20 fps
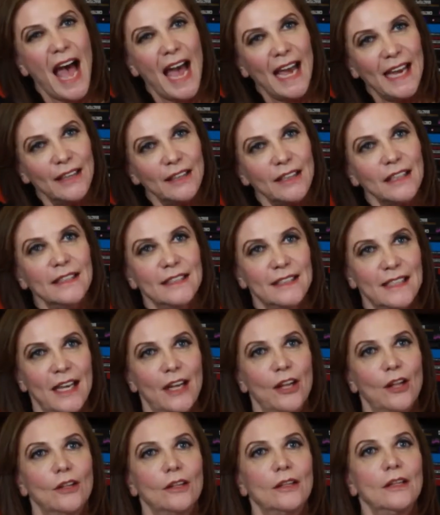I can
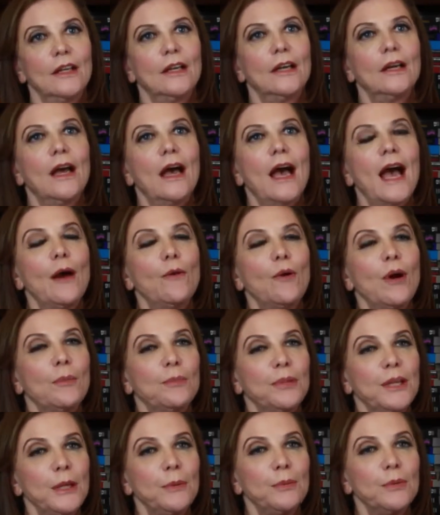tell, I
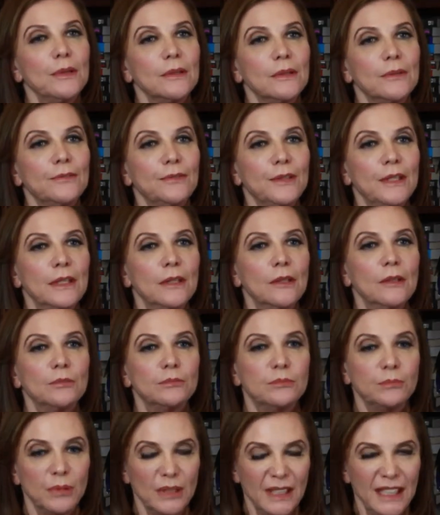want people to
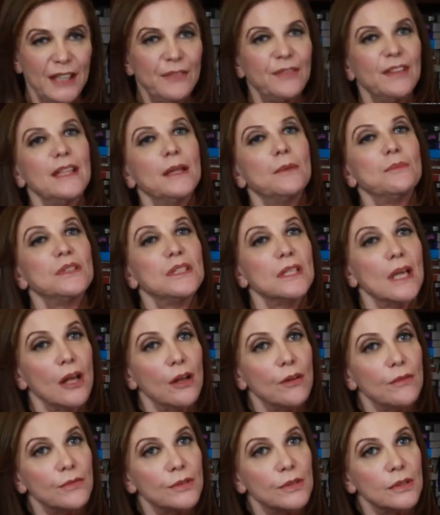feel belief in
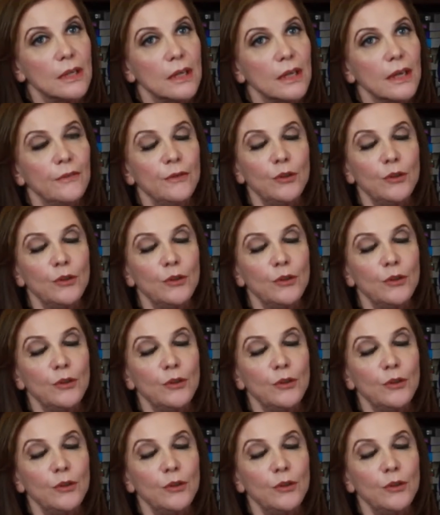themselves.